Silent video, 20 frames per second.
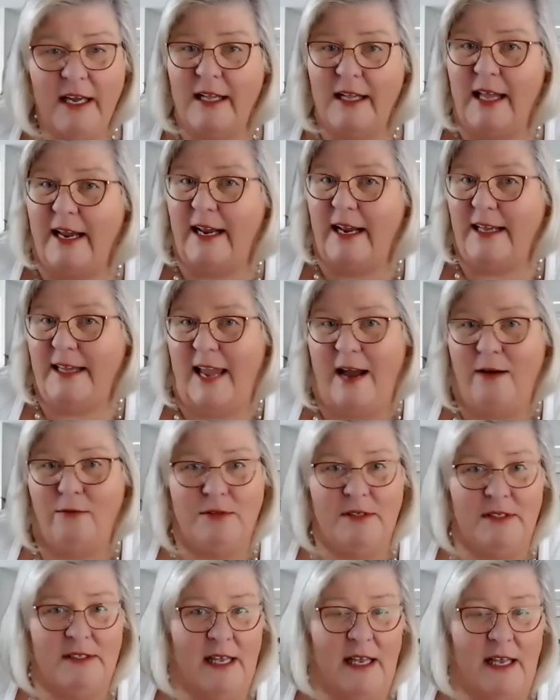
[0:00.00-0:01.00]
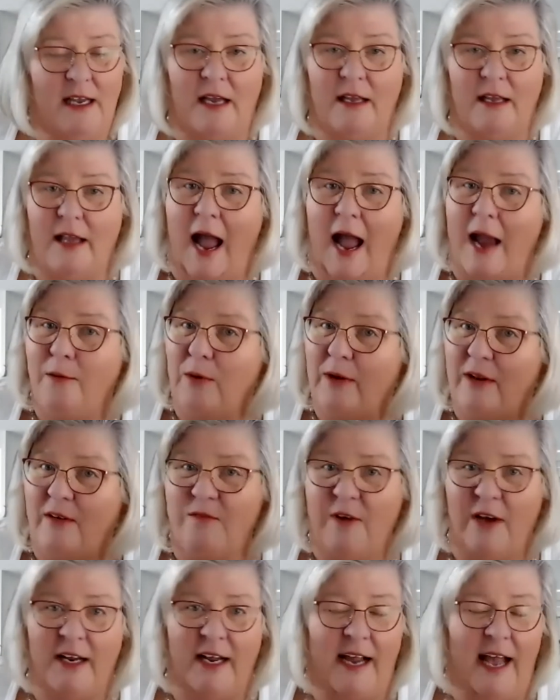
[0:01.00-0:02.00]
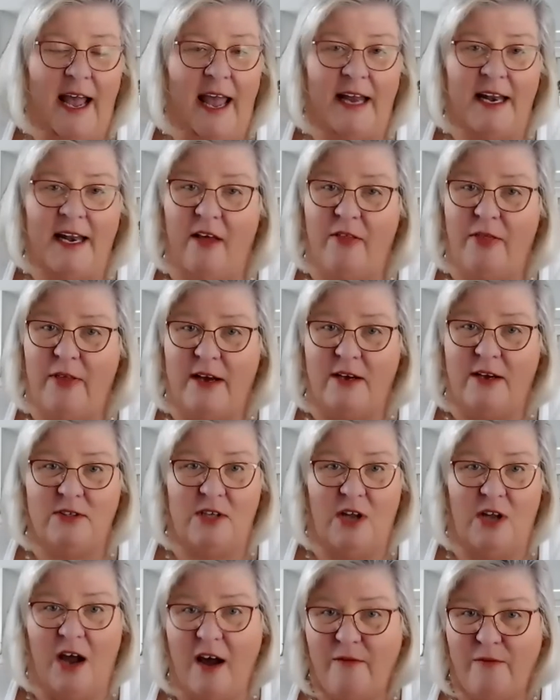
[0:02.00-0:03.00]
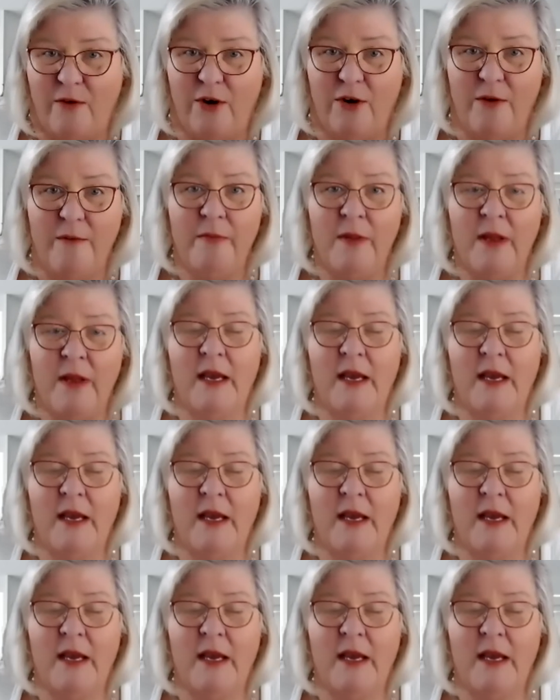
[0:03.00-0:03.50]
Like I really felt like I had nothing else to offer.